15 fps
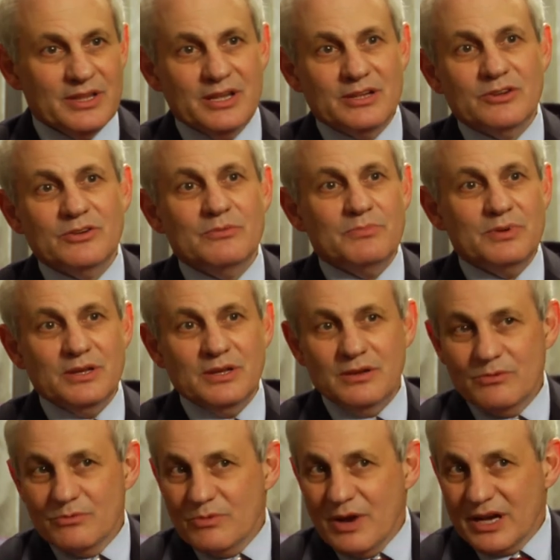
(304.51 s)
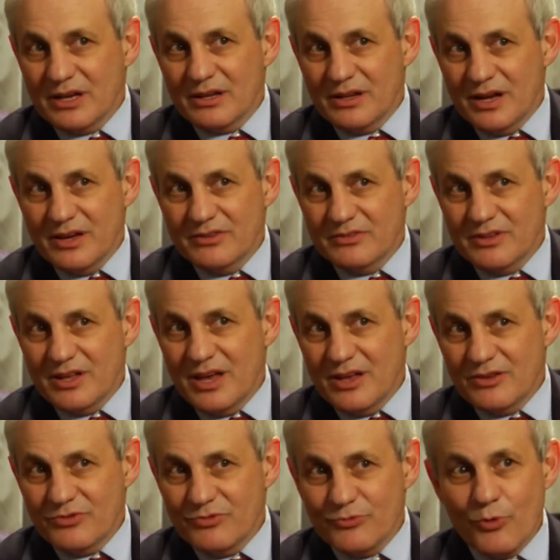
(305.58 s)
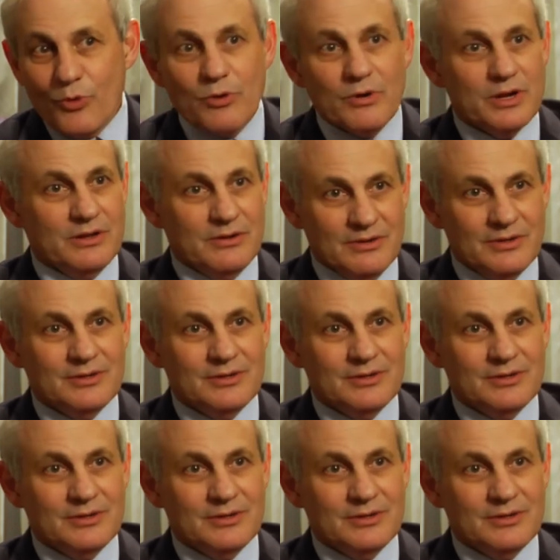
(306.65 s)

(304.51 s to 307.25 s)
that could be recognized as foreign